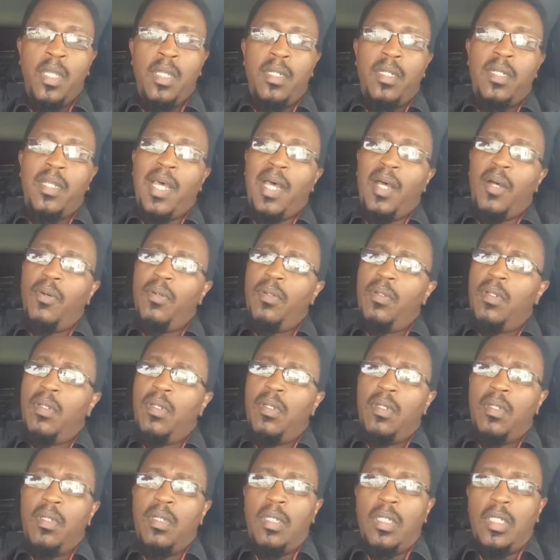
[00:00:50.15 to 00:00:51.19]
Now,
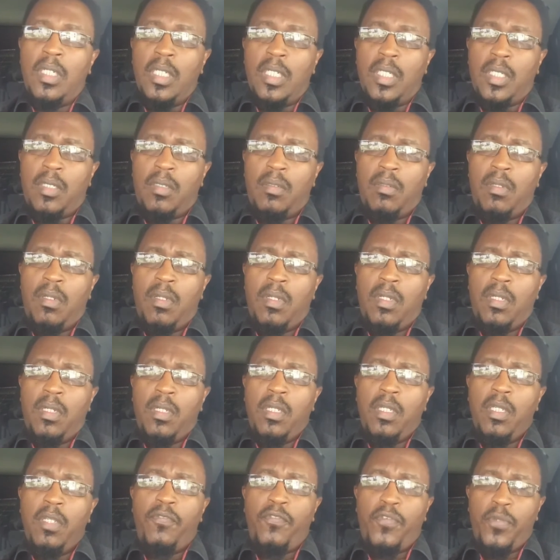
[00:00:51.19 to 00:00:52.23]

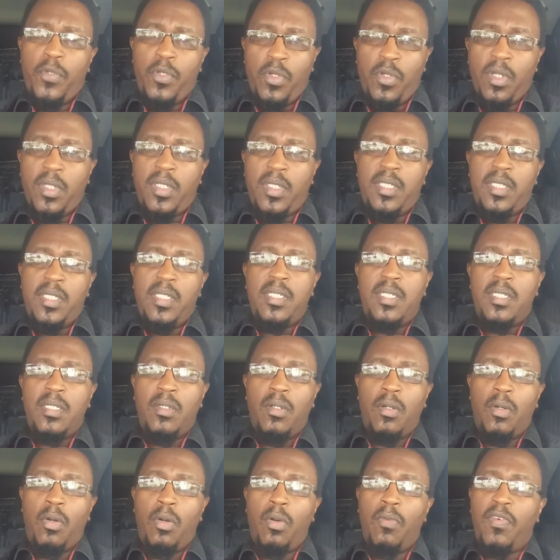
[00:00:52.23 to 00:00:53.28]
if you notice,
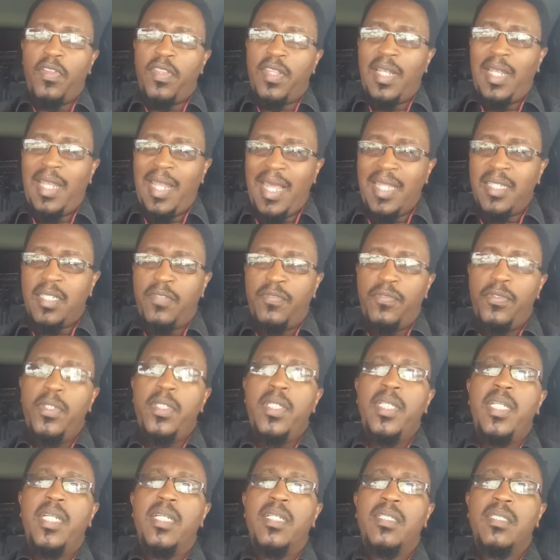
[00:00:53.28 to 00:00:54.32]
over the last few
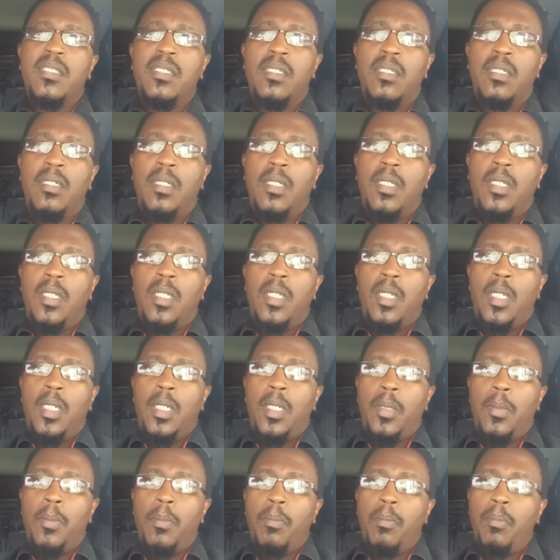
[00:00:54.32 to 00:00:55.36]
years,
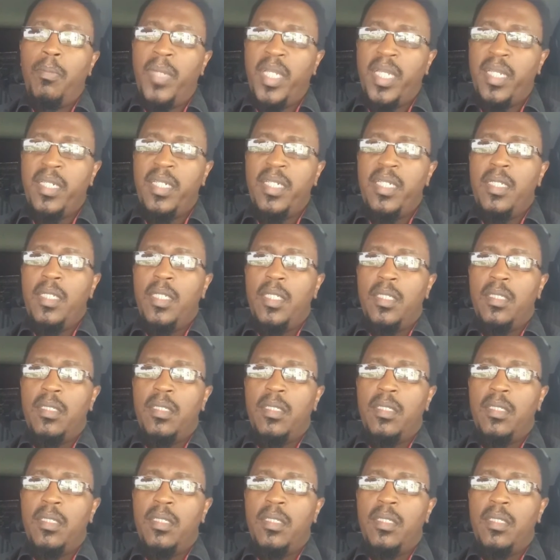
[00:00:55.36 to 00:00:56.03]
many